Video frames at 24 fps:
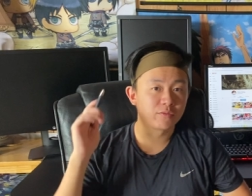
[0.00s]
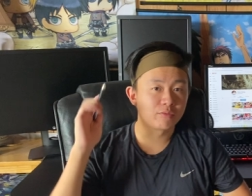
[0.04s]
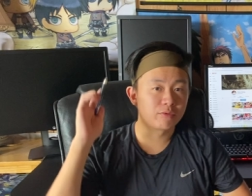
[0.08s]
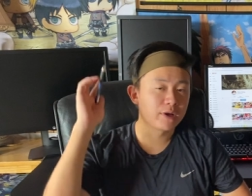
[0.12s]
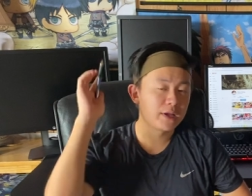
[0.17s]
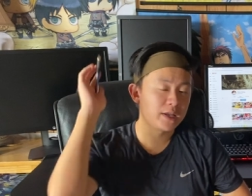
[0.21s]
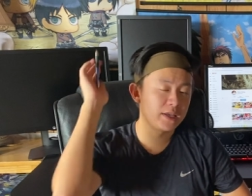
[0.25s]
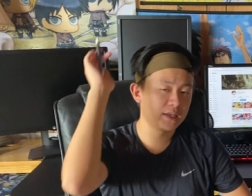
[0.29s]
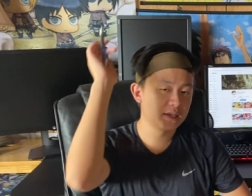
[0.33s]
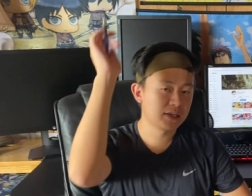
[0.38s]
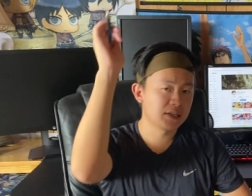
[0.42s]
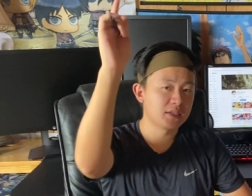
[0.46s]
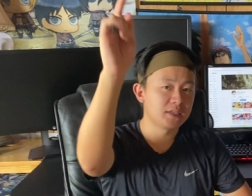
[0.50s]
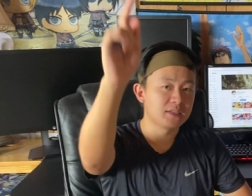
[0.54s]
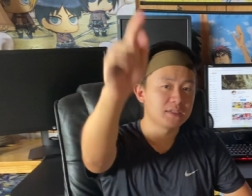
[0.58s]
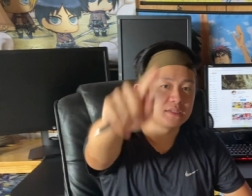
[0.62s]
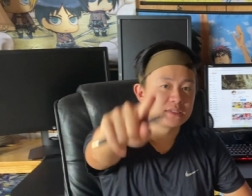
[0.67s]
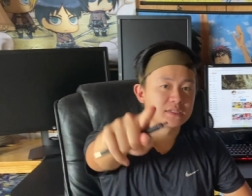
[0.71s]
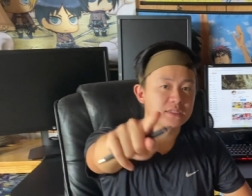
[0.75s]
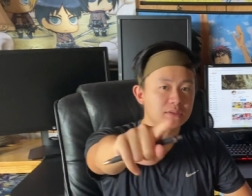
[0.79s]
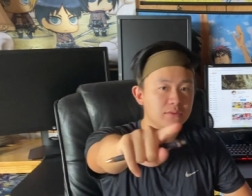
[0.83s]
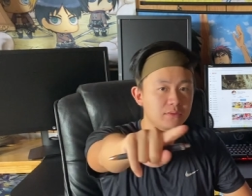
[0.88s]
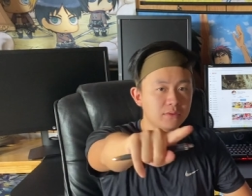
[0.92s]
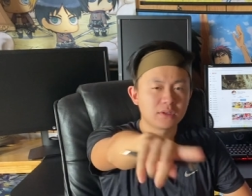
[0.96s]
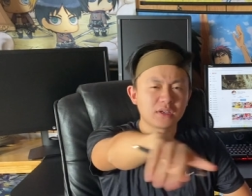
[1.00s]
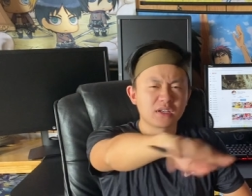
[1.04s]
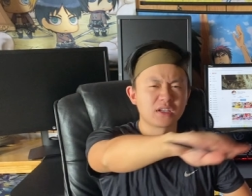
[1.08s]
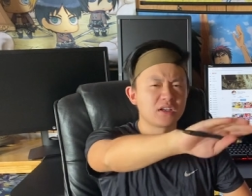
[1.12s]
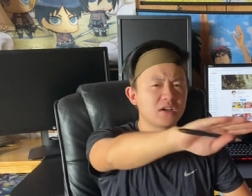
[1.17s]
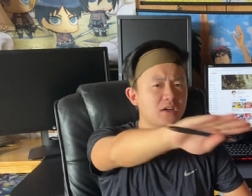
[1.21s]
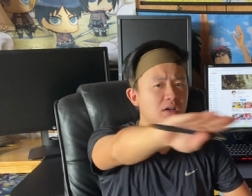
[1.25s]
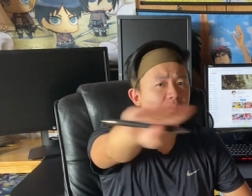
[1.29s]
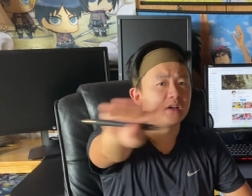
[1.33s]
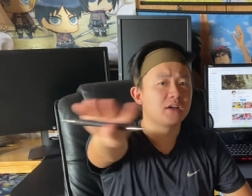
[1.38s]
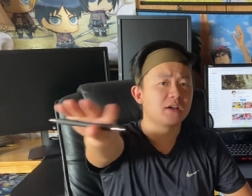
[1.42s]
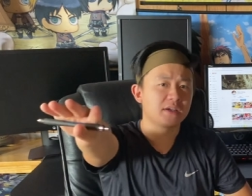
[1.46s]
right into the
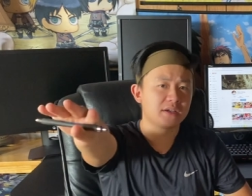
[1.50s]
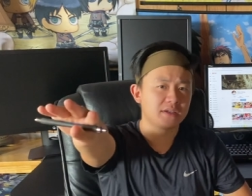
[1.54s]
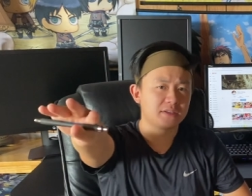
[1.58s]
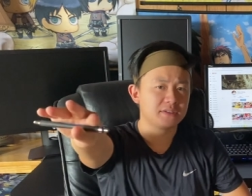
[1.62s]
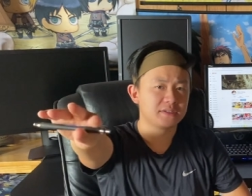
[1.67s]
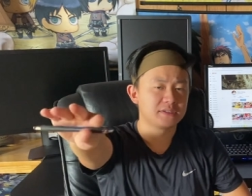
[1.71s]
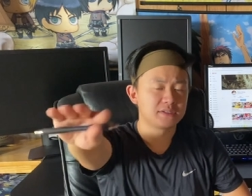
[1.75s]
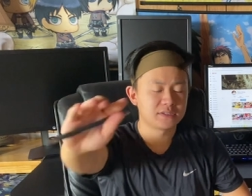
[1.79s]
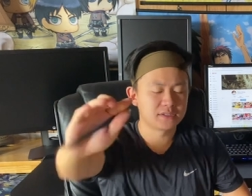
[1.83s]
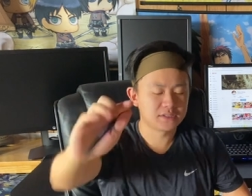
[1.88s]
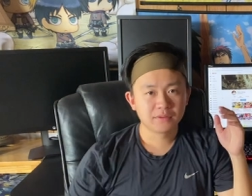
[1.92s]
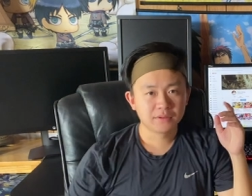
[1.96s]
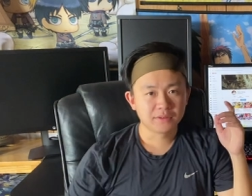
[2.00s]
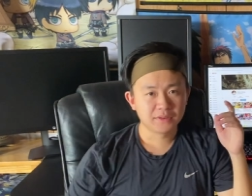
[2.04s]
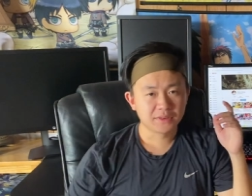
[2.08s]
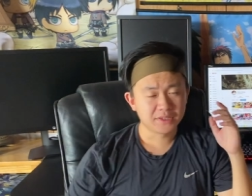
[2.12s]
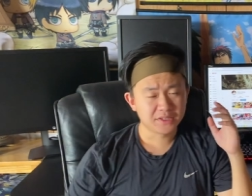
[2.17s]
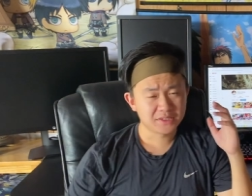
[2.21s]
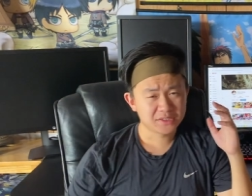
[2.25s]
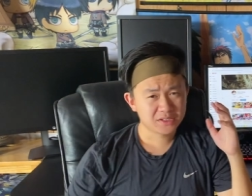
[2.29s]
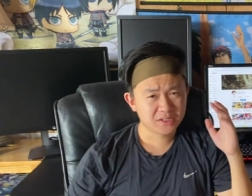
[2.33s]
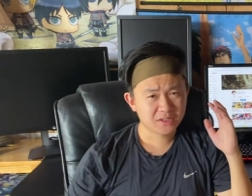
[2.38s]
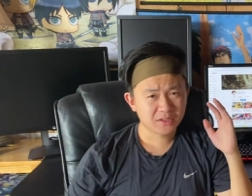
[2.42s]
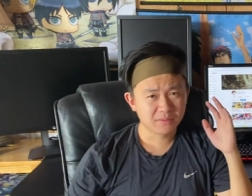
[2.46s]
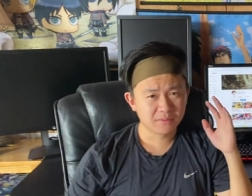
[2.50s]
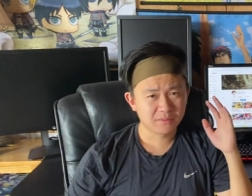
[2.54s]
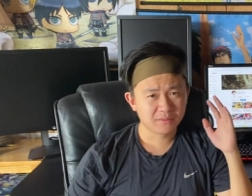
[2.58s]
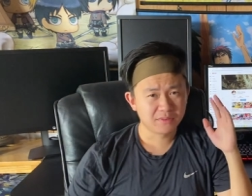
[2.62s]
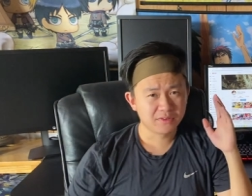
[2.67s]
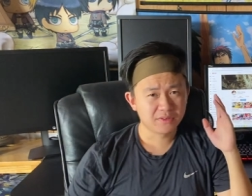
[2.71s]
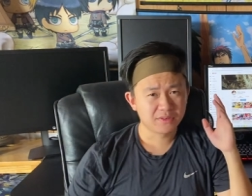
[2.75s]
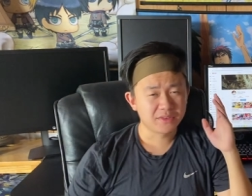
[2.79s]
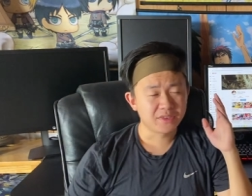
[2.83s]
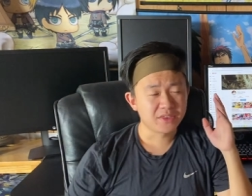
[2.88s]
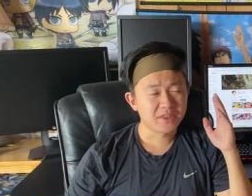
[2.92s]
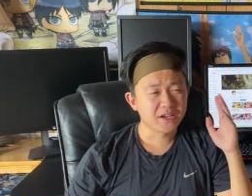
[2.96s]
cons. These are
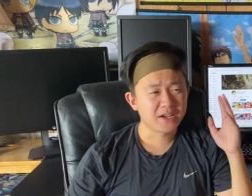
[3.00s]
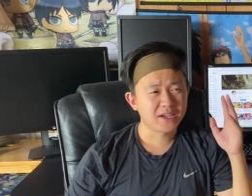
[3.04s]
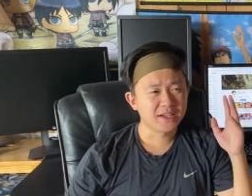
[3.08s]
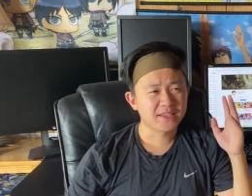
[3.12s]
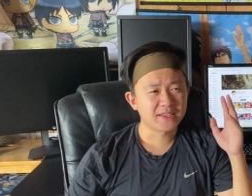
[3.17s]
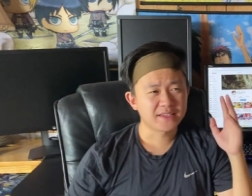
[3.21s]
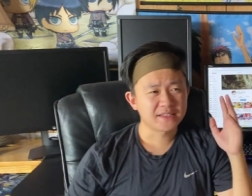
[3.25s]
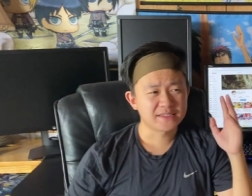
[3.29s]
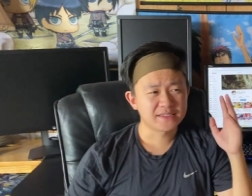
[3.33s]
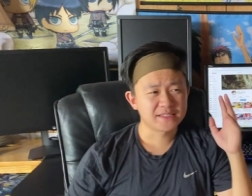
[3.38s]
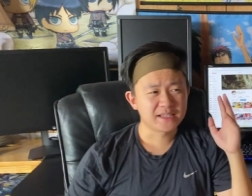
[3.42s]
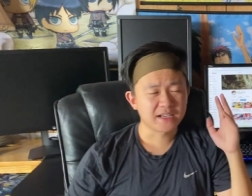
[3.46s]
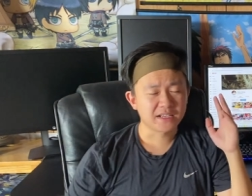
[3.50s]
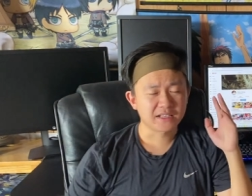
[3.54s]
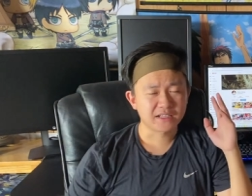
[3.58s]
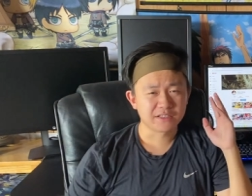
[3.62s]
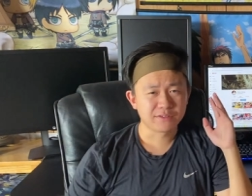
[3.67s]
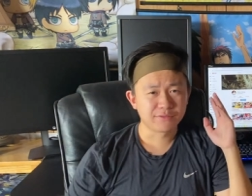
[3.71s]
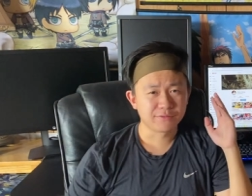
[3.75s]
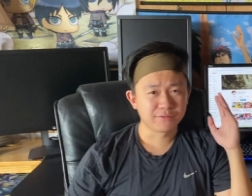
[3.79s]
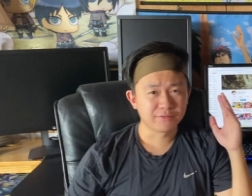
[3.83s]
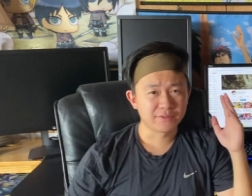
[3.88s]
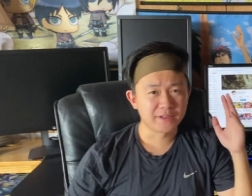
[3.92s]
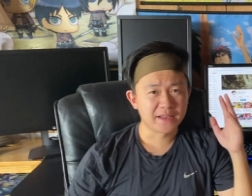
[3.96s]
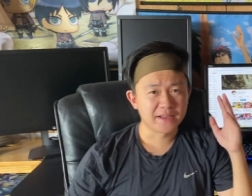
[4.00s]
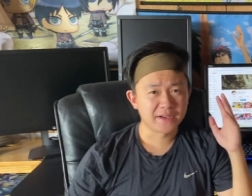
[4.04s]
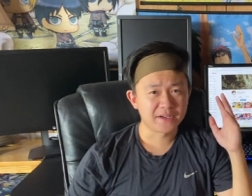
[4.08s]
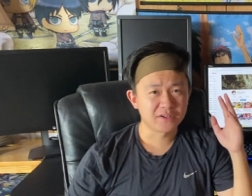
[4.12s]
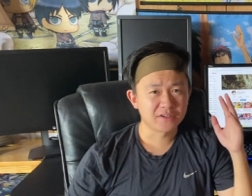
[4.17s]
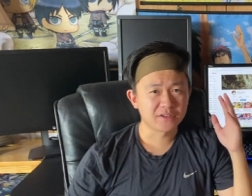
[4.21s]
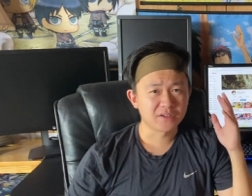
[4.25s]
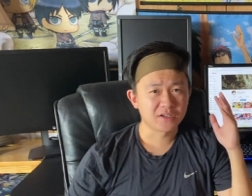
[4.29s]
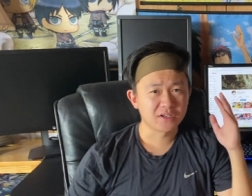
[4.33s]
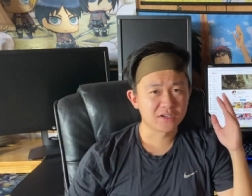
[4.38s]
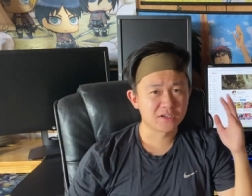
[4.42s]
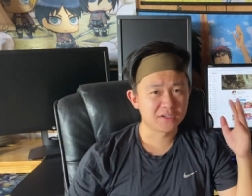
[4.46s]
not exactly flat
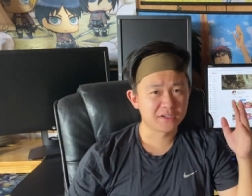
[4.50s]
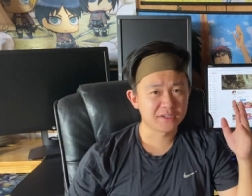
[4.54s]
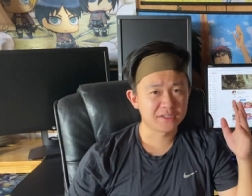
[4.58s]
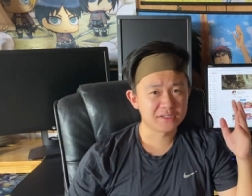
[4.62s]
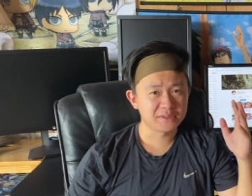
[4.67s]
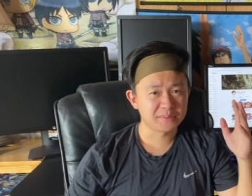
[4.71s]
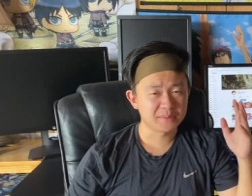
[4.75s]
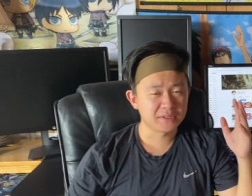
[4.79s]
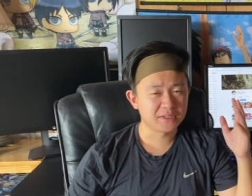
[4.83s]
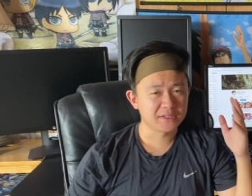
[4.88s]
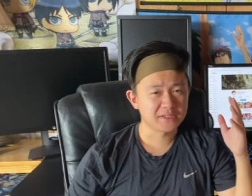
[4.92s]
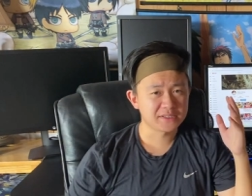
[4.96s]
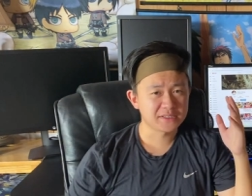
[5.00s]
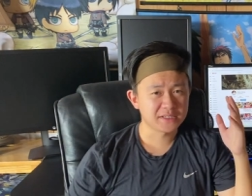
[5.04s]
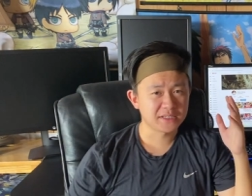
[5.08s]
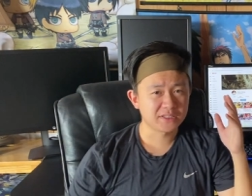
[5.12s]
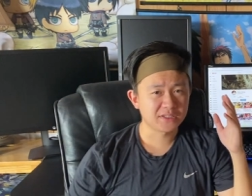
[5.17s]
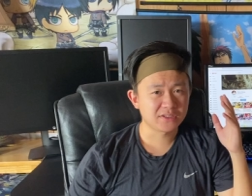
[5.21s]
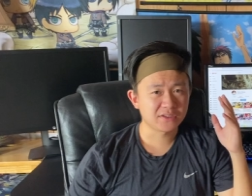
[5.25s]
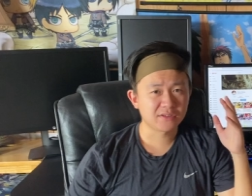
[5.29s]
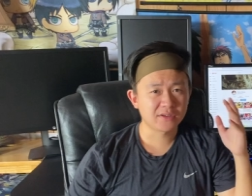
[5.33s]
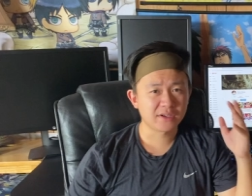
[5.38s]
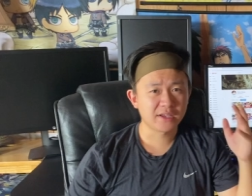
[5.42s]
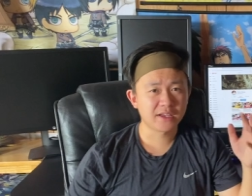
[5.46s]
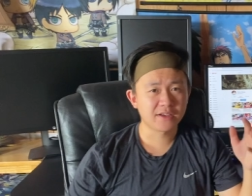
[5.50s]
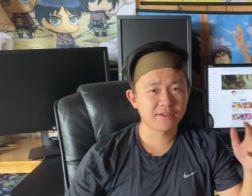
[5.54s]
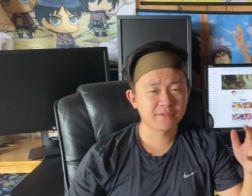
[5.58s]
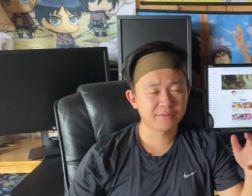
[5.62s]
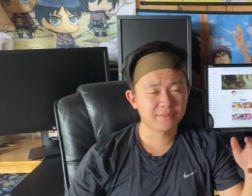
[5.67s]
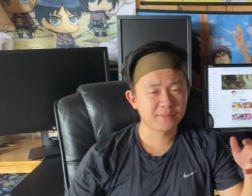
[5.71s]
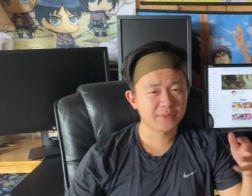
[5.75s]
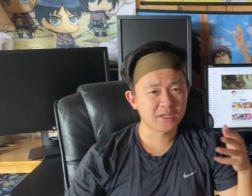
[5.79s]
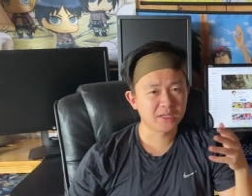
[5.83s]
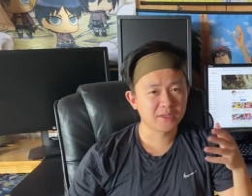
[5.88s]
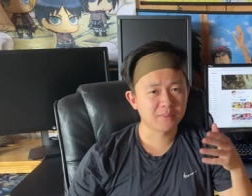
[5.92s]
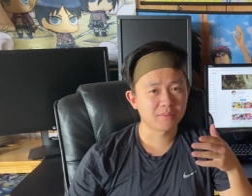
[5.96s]
out cons because I don't have
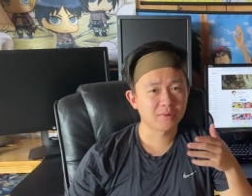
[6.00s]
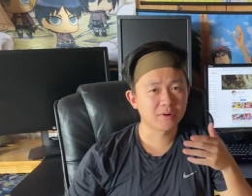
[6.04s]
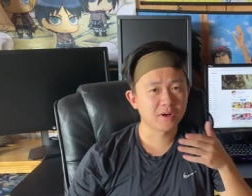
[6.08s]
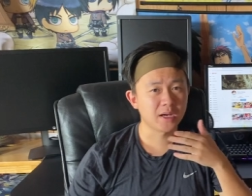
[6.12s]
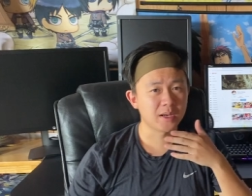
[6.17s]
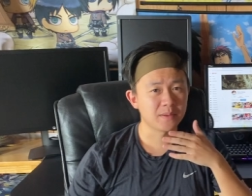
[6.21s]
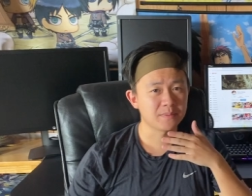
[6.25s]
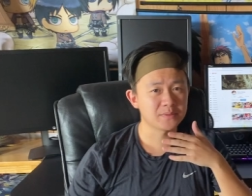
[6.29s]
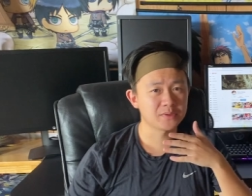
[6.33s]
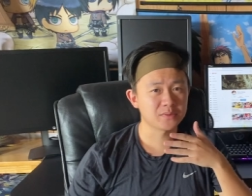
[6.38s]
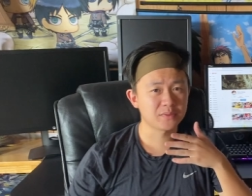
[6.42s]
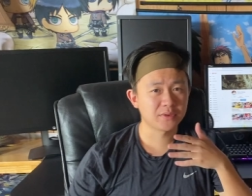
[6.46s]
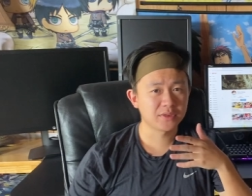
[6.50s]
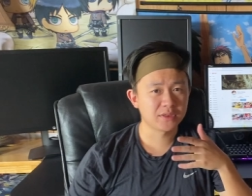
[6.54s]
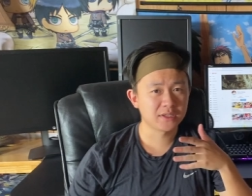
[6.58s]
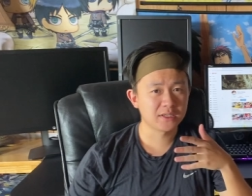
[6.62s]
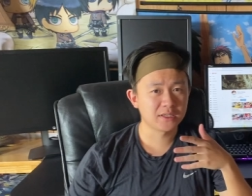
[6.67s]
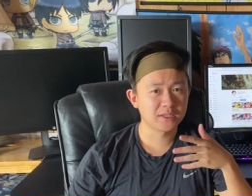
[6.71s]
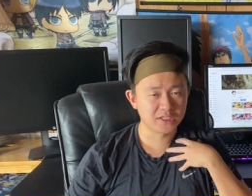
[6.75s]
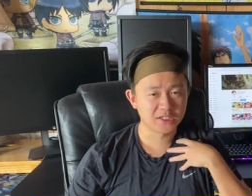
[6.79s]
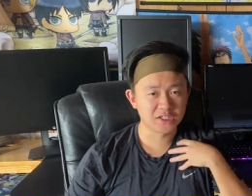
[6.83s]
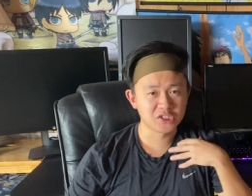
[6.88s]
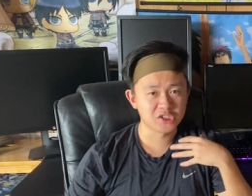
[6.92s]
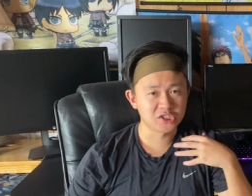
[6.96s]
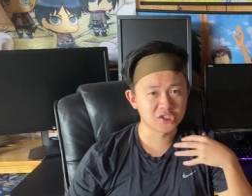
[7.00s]
many problems with it in